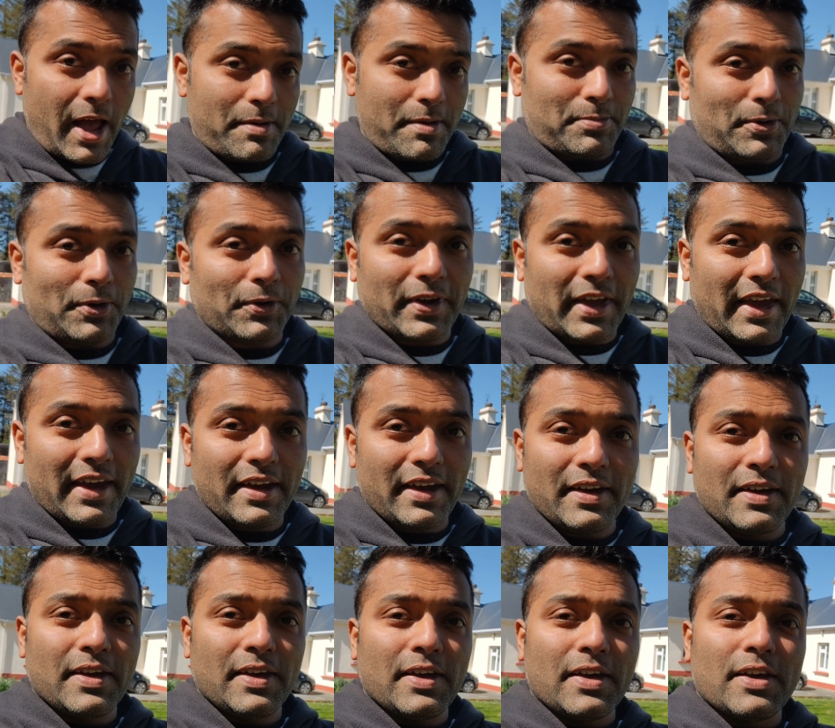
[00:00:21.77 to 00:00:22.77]
app,
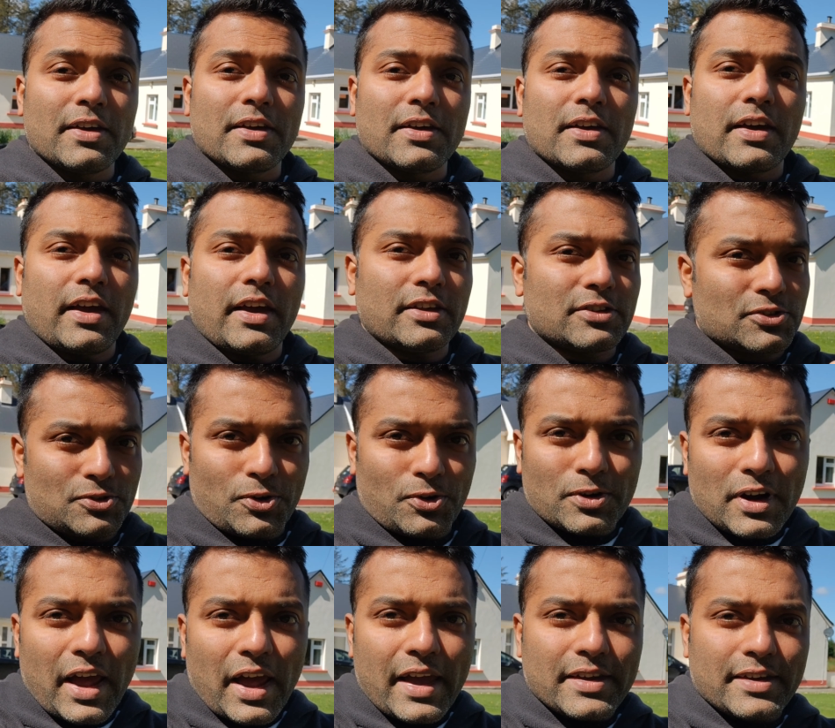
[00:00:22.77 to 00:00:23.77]
okay? It's
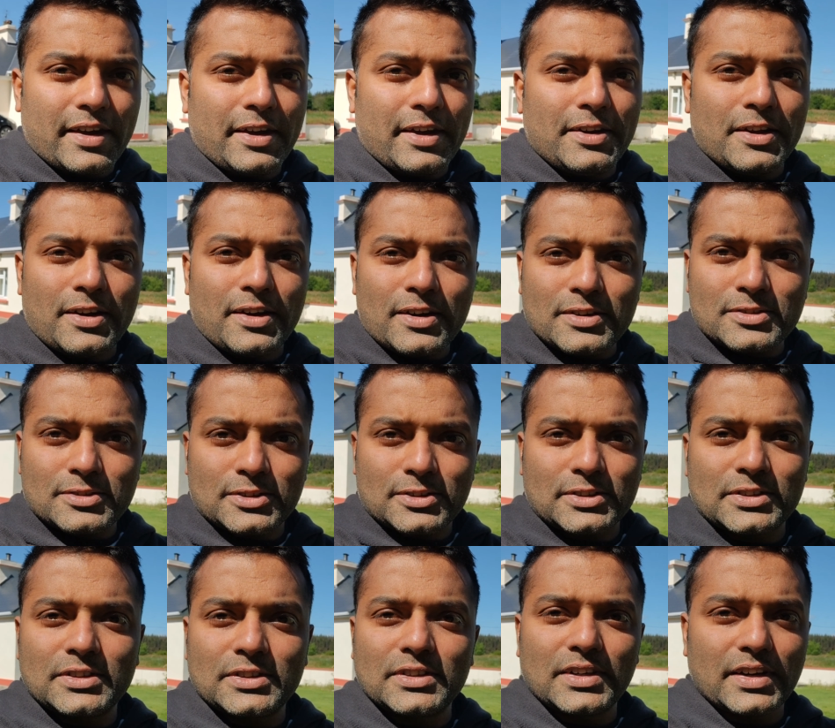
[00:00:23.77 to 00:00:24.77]
not like any
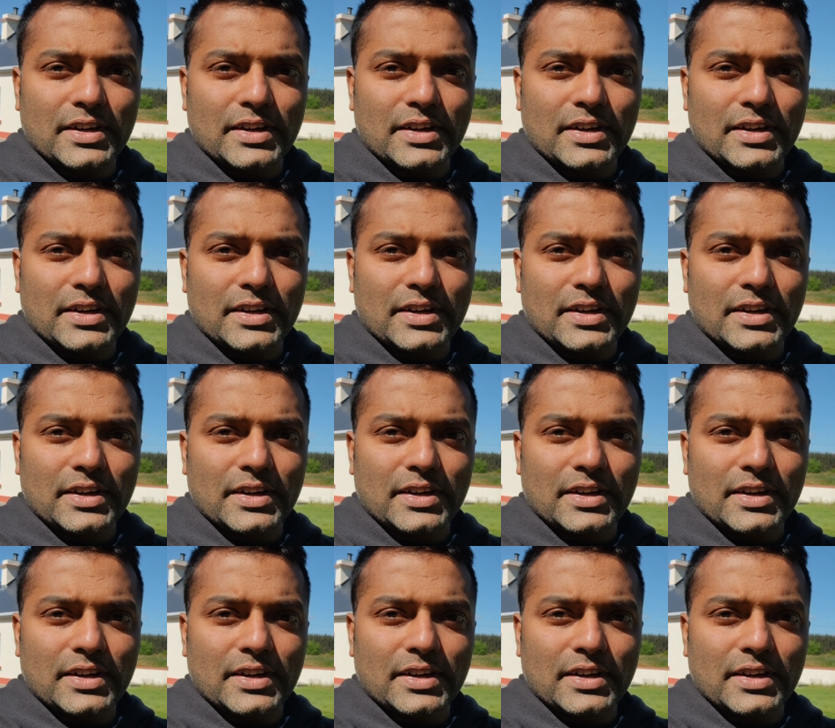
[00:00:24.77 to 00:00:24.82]
other